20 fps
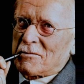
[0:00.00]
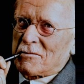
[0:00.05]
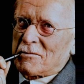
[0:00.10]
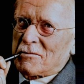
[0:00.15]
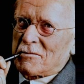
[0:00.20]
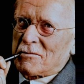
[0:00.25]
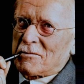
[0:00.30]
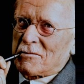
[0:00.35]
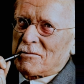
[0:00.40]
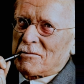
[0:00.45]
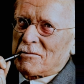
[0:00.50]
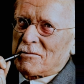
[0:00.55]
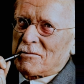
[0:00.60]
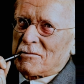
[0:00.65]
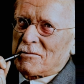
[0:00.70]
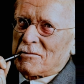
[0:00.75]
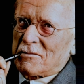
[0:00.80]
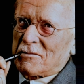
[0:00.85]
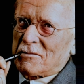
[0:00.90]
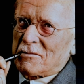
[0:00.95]

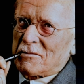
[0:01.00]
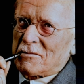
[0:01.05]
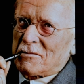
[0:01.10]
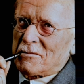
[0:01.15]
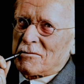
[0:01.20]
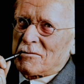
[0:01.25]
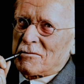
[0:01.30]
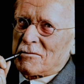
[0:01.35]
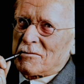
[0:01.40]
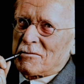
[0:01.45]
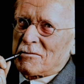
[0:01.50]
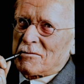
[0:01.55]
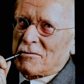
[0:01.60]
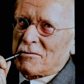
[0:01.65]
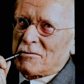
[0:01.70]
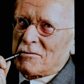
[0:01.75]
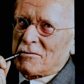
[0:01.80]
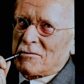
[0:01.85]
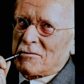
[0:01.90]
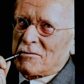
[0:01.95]

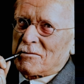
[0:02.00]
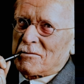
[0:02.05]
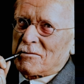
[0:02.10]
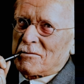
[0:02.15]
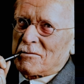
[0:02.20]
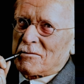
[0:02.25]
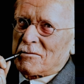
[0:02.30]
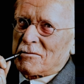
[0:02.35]
Nobody speaks.